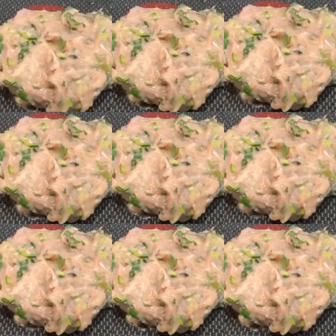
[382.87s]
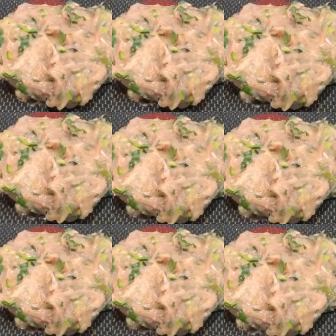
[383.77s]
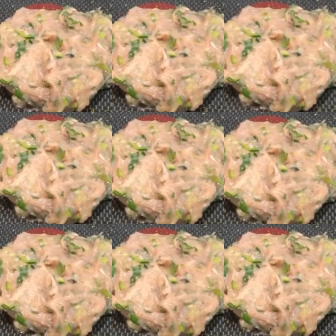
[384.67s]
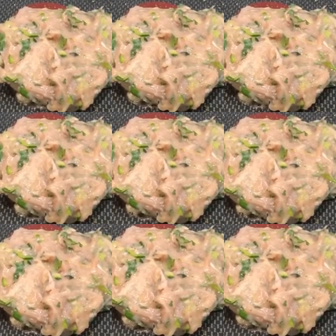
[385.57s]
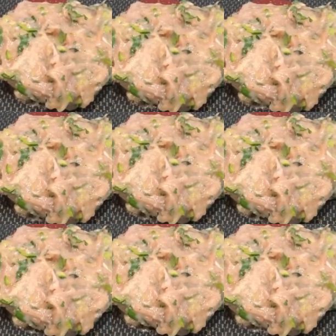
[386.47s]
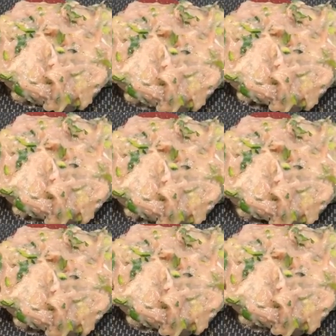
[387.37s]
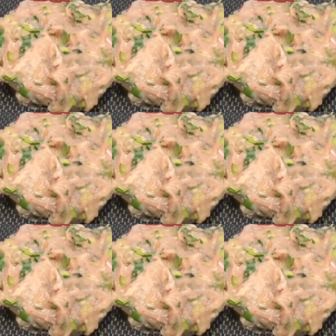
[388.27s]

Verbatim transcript: Okay, just for fun, I'm gonna show you what one of these look like heated up as like a burger